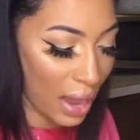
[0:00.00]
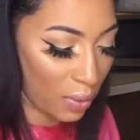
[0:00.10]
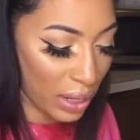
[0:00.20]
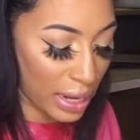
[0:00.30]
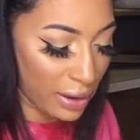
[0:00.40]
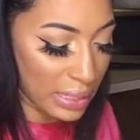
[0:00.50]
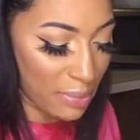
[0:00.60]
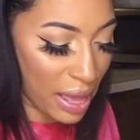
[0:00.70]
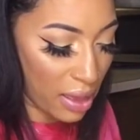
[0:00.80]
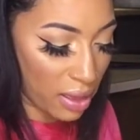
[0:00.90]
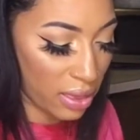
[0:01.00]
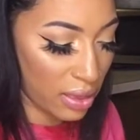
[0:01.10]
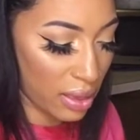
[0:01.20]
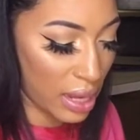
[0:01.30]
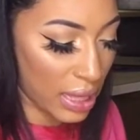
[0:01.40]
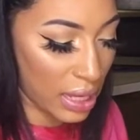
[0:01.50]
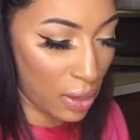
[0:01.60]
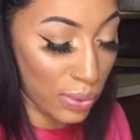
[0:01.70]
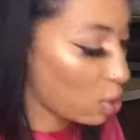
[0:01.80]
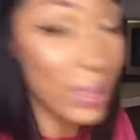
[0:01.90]
didn't want to hear his mouth, and then
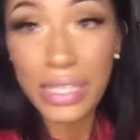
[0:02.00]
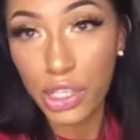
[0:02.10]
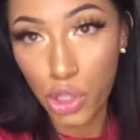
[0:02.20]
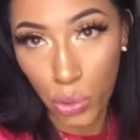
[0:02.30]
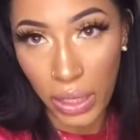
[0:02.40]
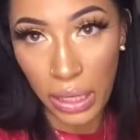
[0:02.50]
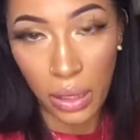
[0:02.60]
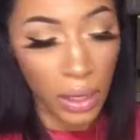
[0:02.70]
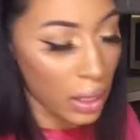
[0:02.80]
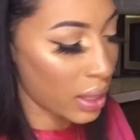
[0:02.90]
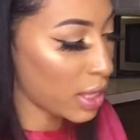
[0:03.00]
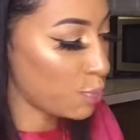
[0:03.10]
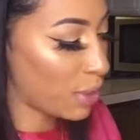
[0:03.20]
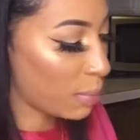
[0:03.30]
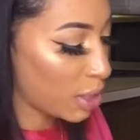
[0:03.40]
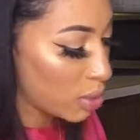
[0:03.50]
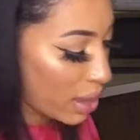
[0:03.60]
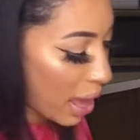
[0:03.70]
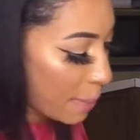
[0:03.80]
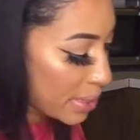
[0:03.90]
it wasn't as sweet. That's pretty much what
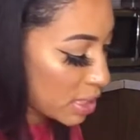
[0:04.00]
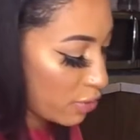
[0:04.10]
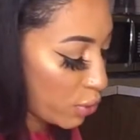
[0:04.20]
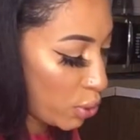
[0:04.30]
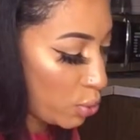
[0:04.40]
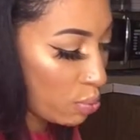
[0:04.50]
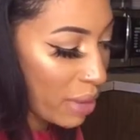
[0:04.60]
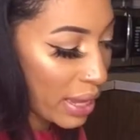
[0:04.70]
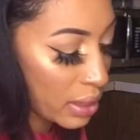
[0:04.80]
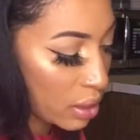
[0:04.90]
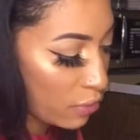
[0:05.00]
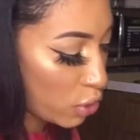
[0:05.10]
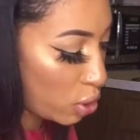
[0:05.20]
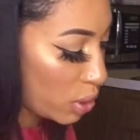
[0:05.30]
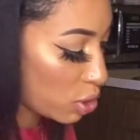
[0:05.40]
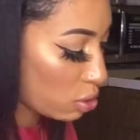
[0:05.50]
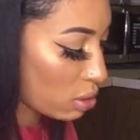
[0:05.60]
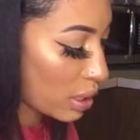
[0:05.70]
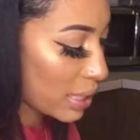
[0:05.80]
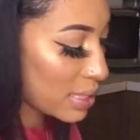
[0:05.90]
happens if you do it too
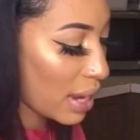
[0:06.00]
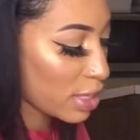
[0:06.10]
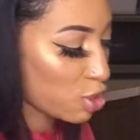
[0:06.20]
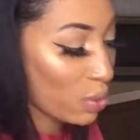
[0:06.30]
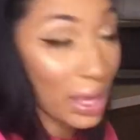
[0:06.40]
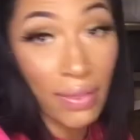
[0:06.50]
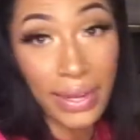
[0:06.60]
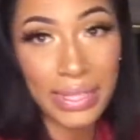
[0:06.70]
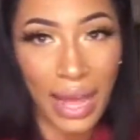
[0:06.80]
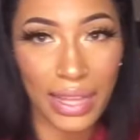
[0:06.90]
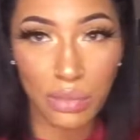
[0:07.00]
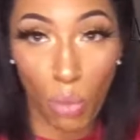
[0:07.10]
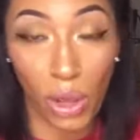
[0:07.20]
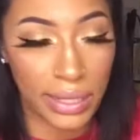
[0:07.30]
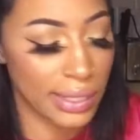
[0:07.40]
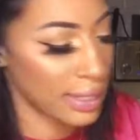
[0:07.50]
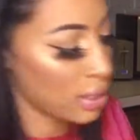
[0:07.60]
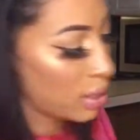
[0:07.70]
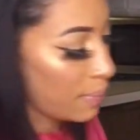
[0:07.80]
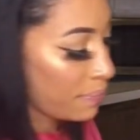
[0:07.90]
early. It's not as sweet, and then it's not as moist.
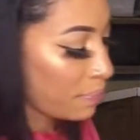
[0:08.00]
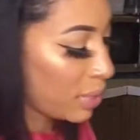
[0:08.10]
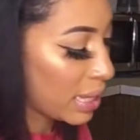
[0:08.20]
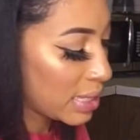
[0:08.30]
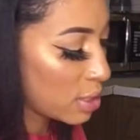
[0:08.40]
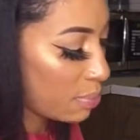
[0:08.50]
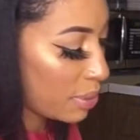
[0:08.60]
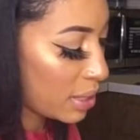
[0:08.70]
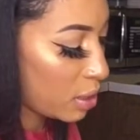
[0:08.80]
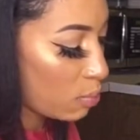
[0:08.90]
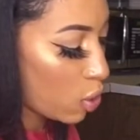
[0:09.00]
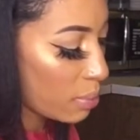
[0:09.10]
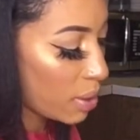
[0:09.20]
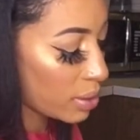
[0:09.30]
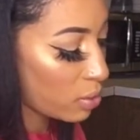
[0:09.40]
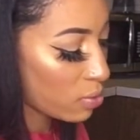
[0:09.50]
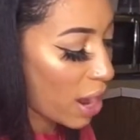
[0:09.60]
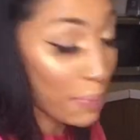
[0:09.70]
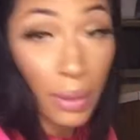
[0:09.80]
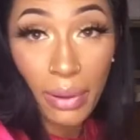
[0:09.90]
Because the more
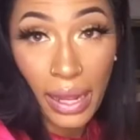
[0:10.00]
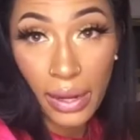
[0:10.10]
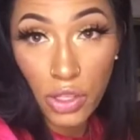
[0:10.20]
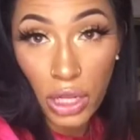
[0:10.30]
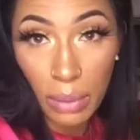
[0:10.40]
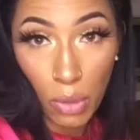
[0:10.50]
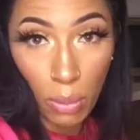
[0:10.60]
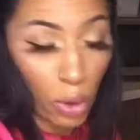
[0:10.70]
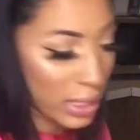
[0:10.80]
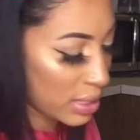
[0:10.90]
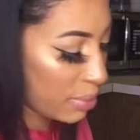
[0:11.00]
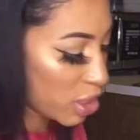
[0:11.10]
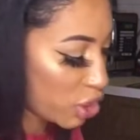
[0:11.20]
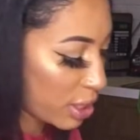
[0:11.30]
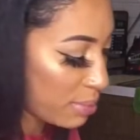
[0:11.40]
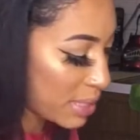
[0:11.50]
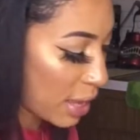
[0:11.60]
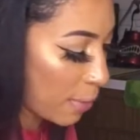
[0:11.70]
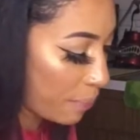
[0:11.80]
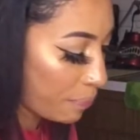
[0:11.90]
ripe the bananas are, the more moist the mixture comes out.